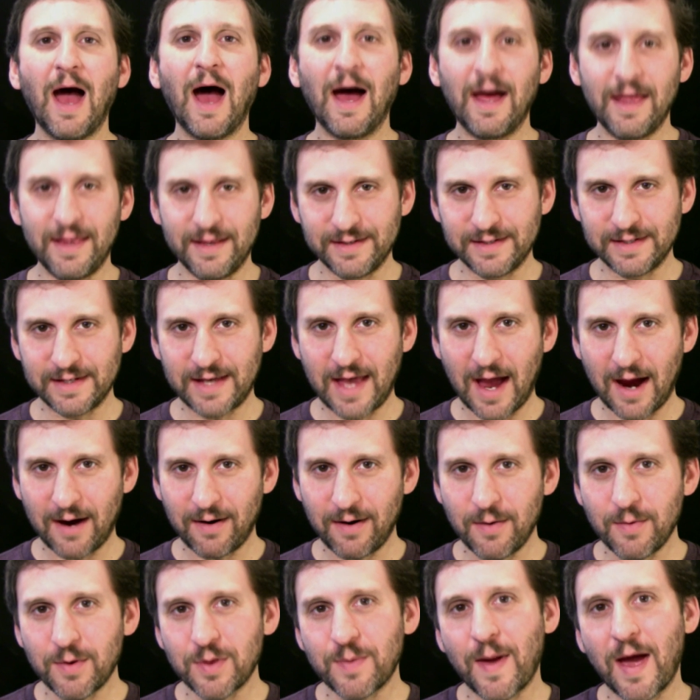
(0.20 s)
Hi, this is
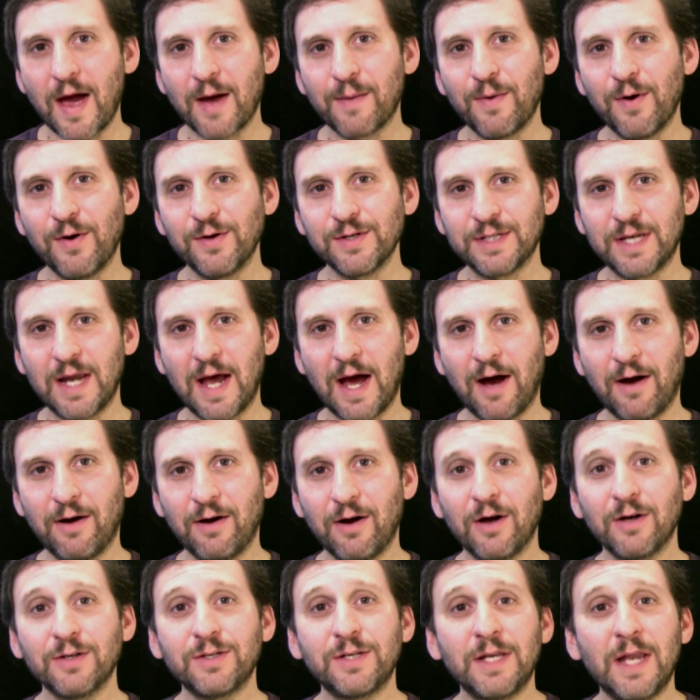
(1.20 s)
Gary with MacMost Now.
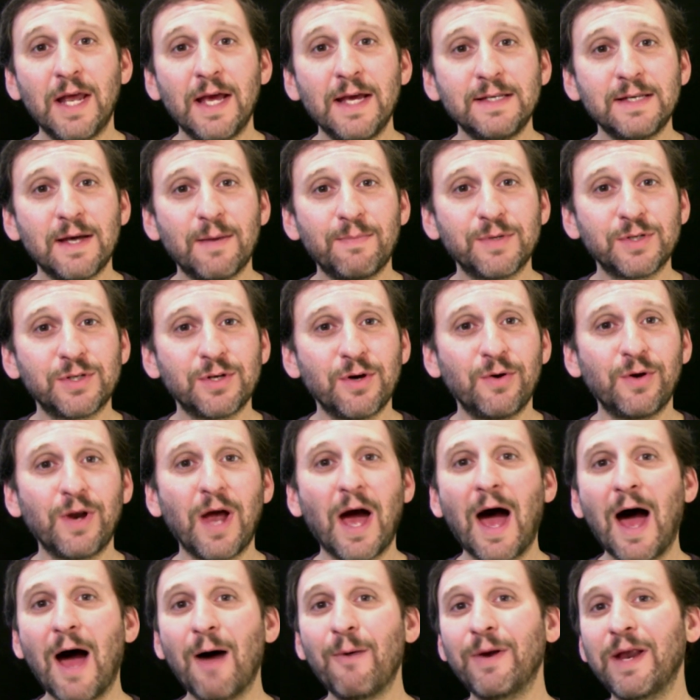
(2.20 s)
On today's episode,
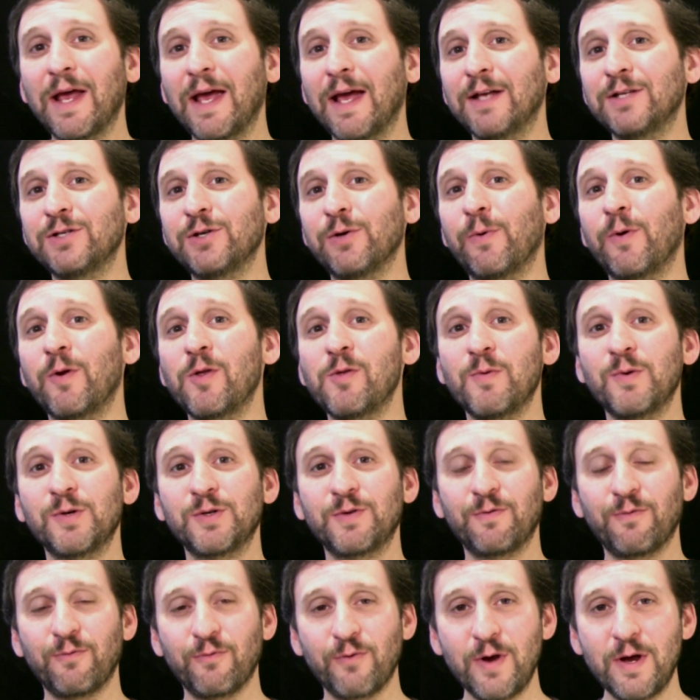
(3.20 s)
I want to answer one of the
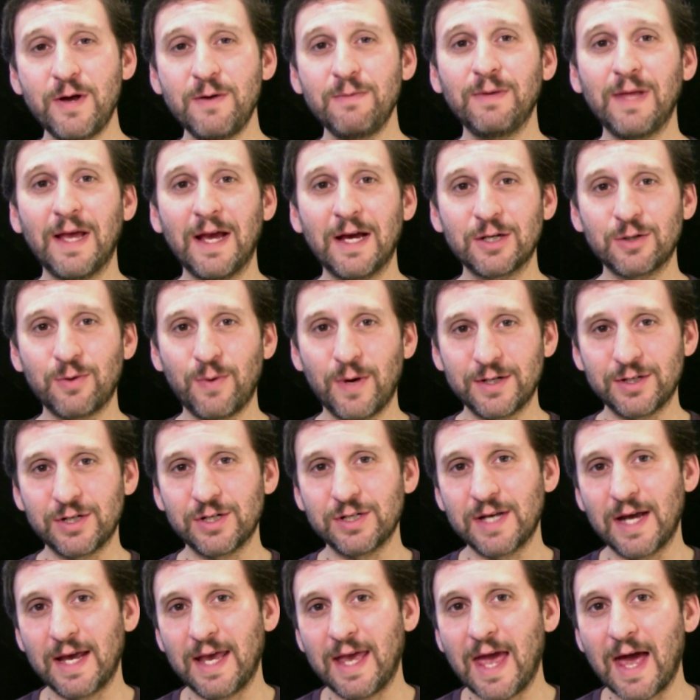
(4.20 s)
most frequently asked
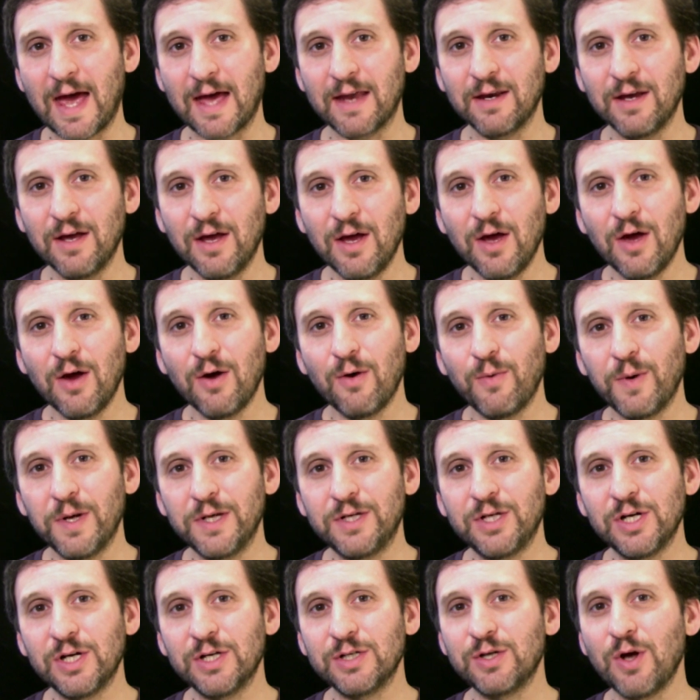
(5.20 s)
questions I get,
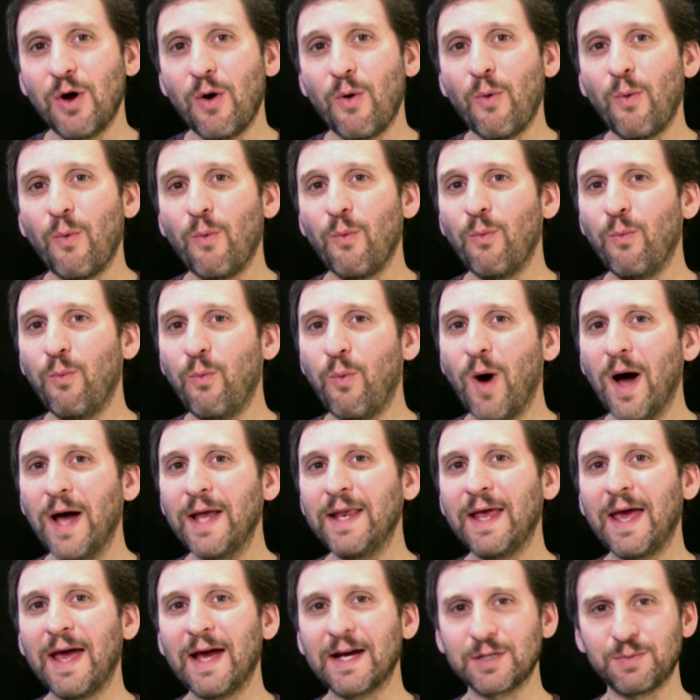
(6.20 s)
which is
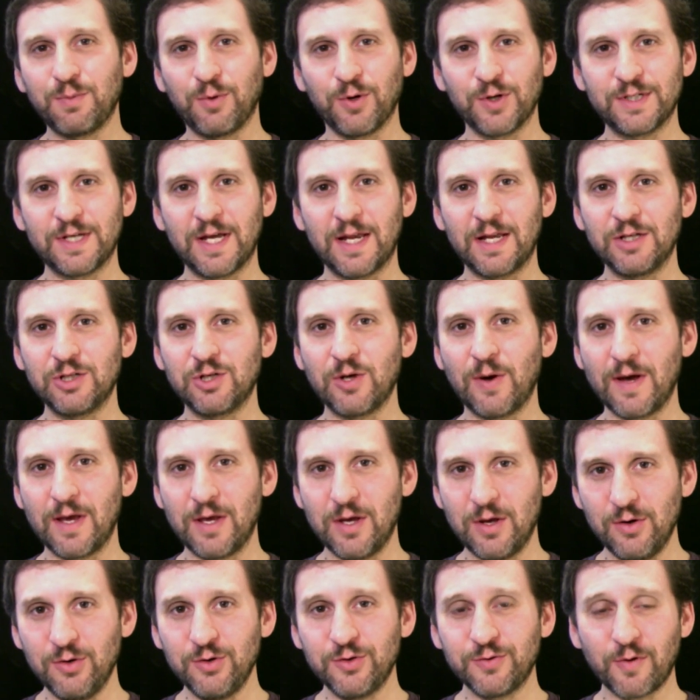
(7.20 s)
what export settings do I
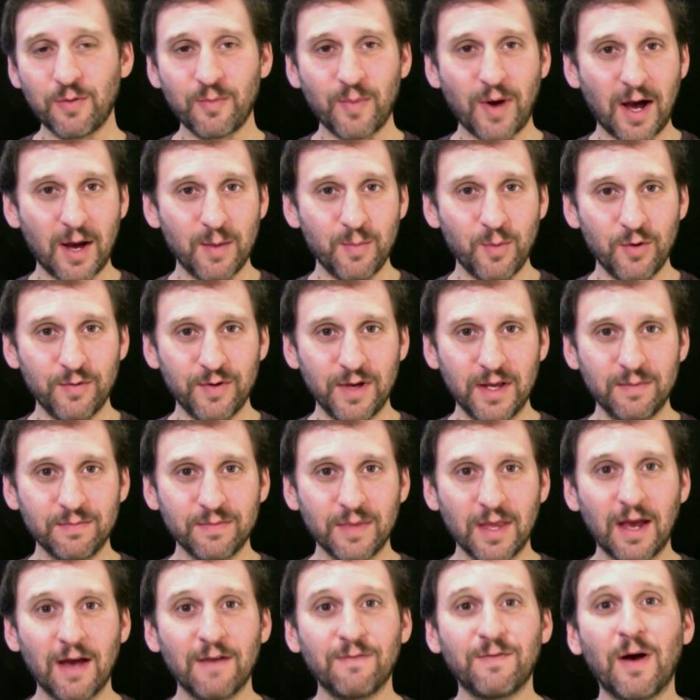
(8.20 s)
use from iMovie
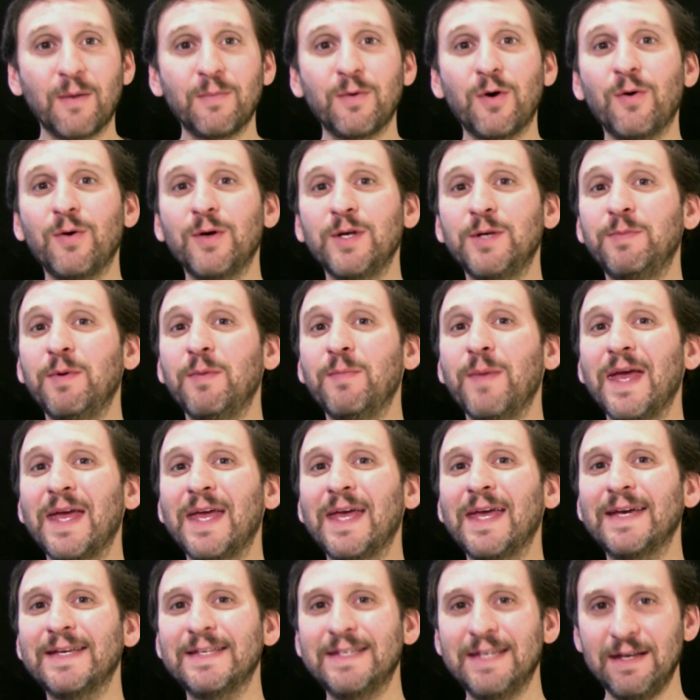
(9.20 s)
if I'm going to be
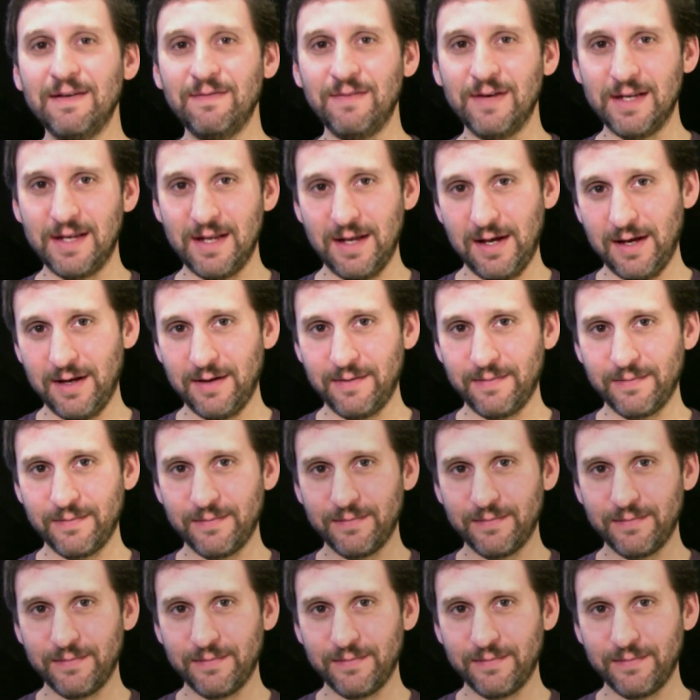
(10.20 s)
making a DVD?